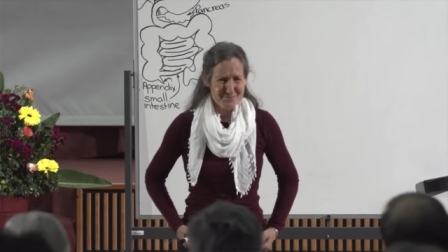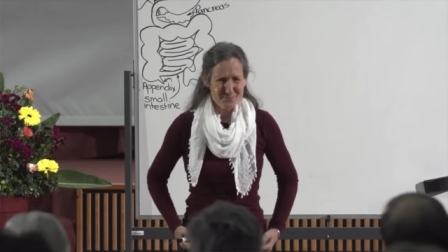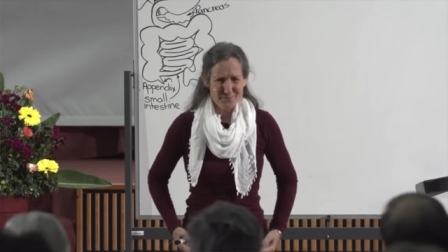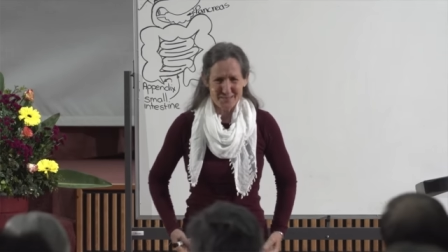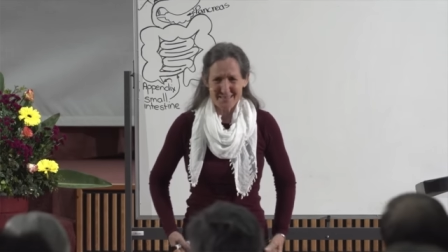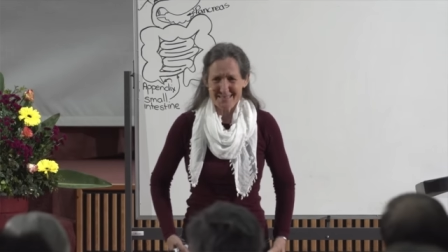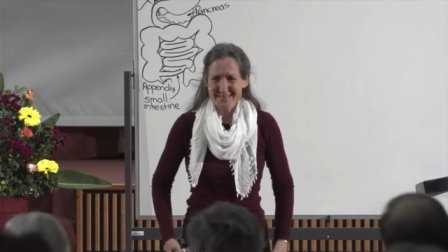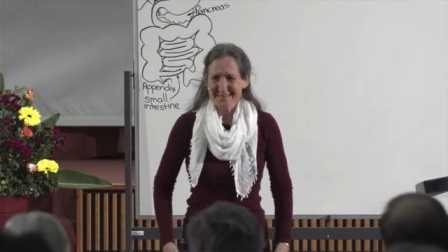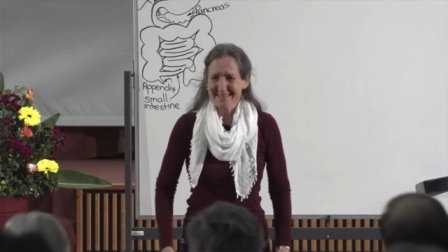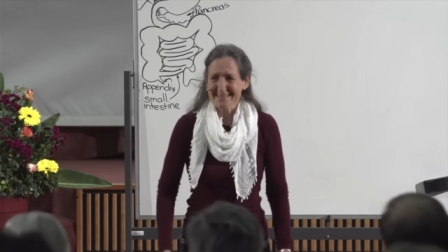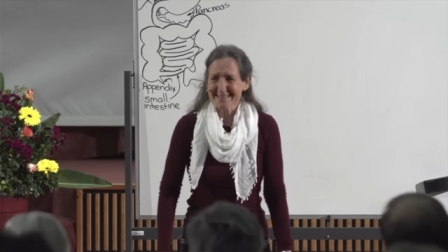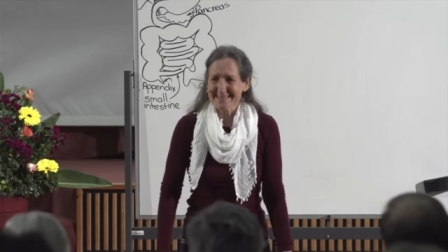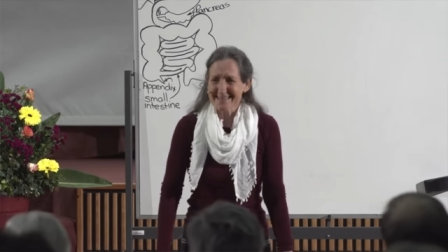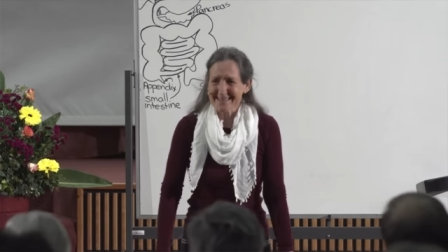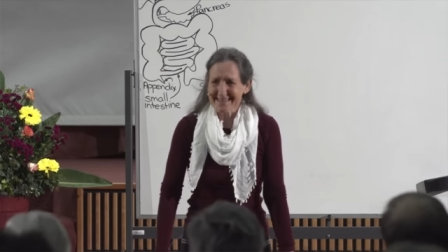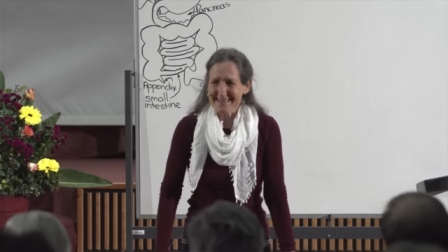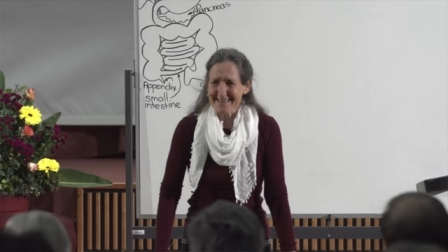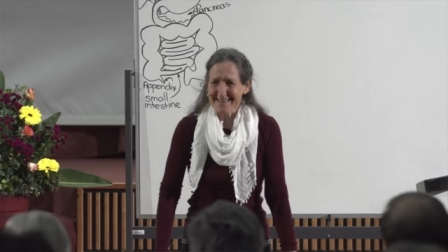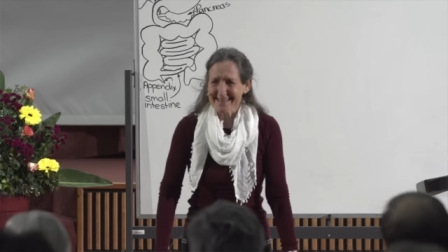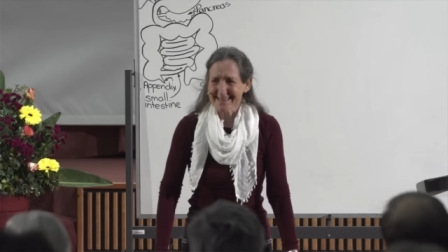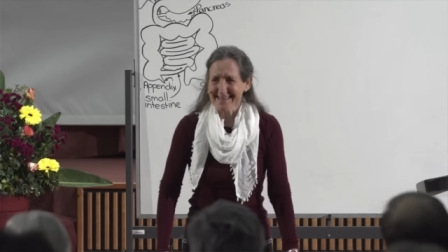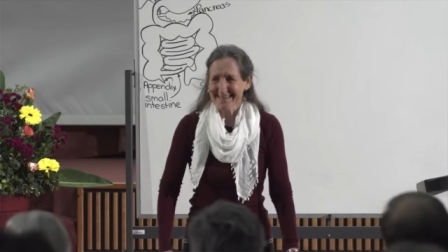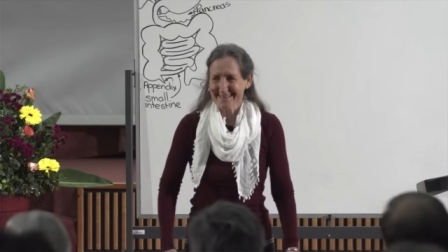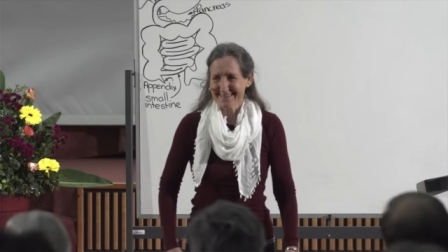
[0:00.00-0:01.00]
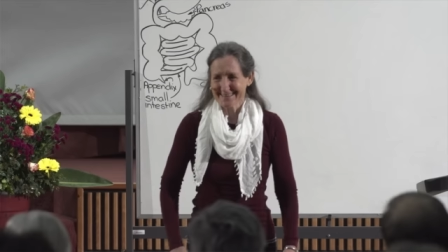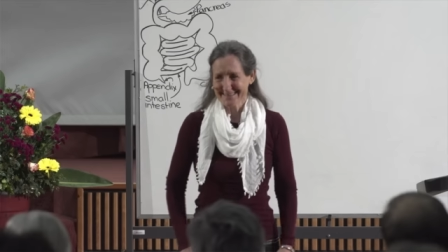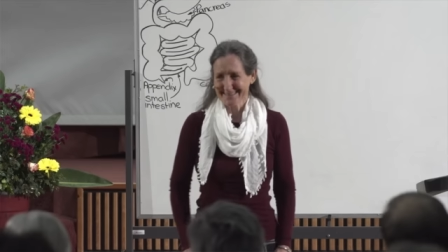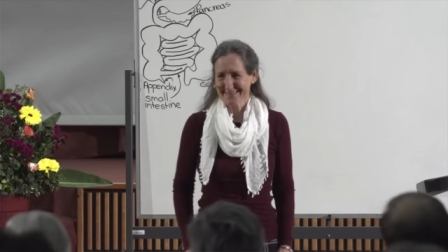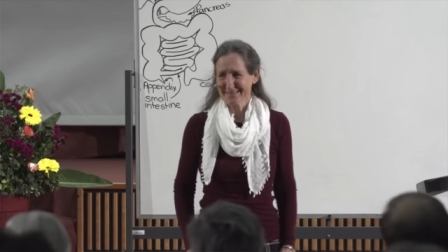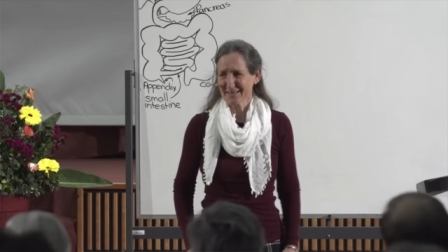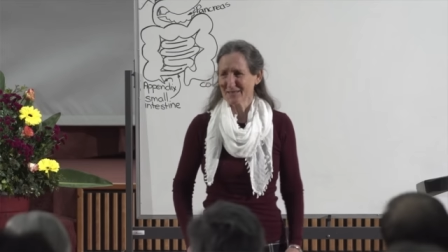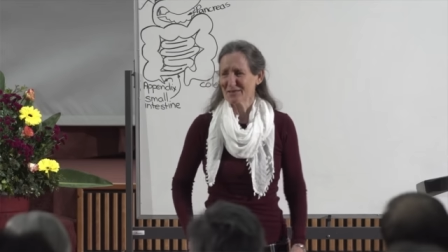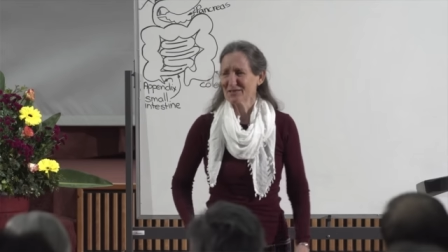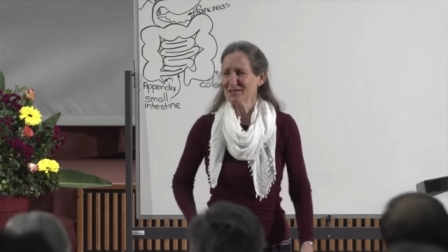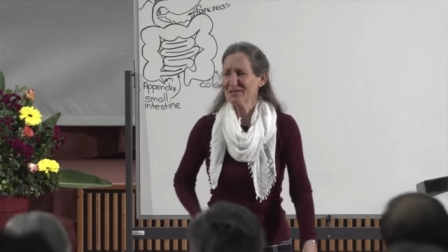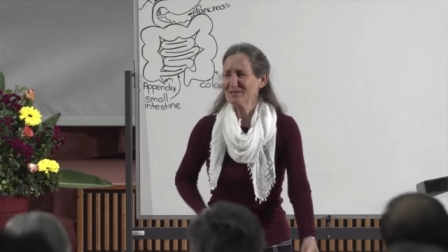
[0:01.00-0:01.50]
But he's skinny,
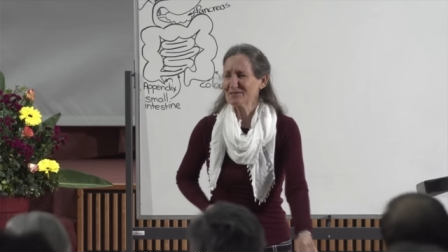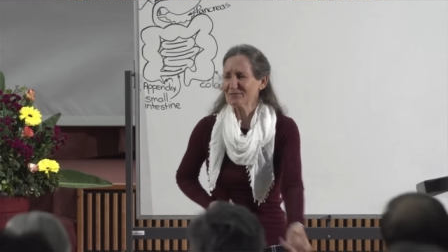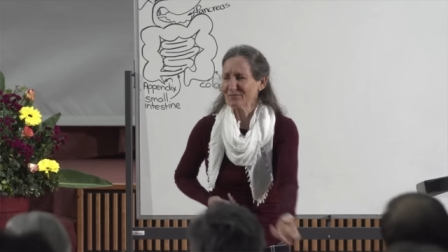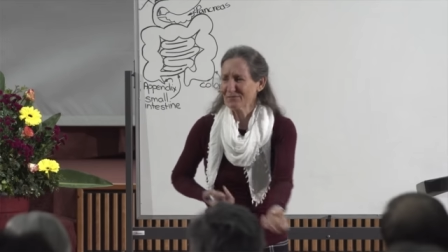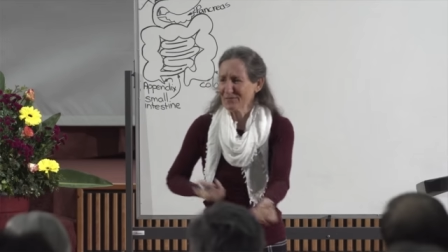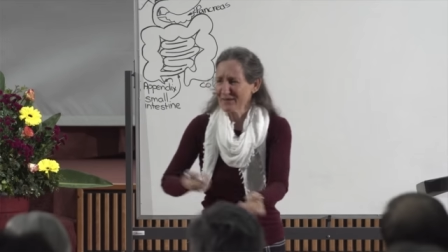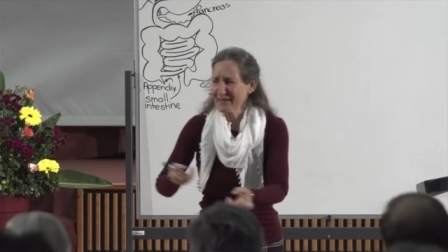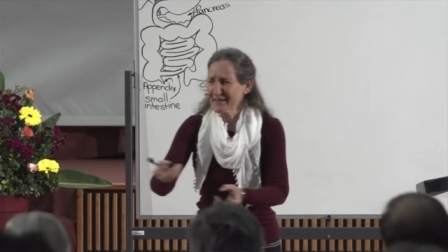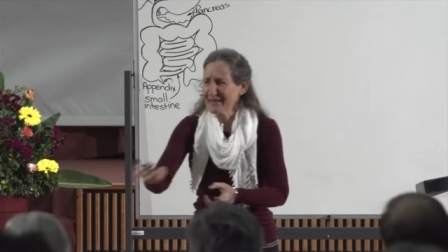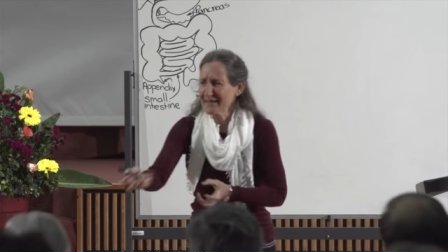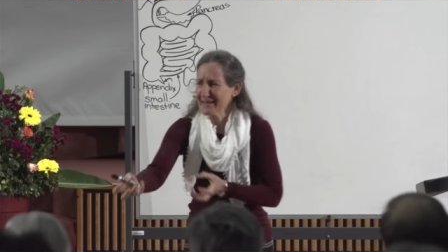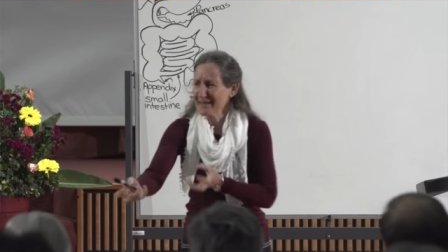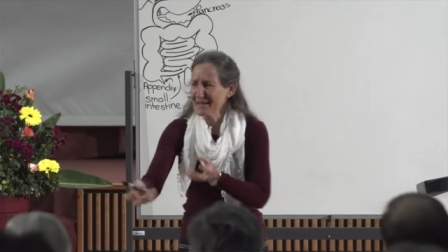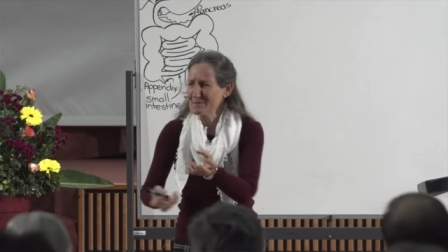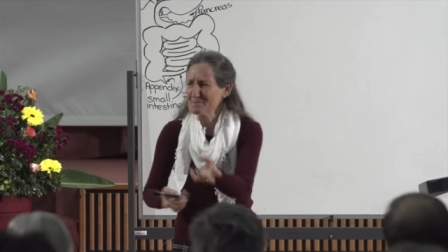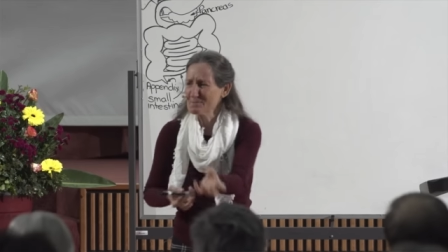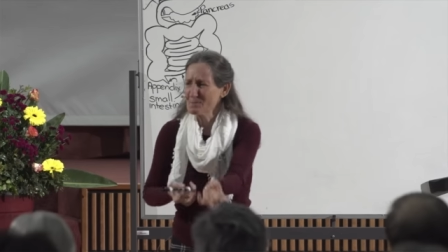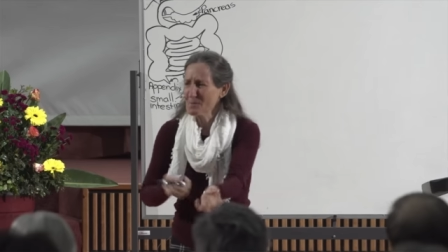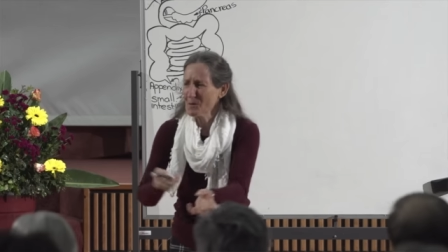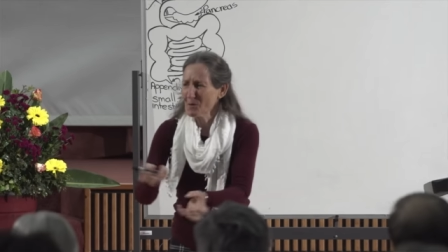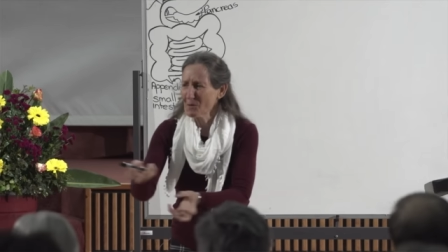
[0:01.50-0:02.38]
so she's feeding him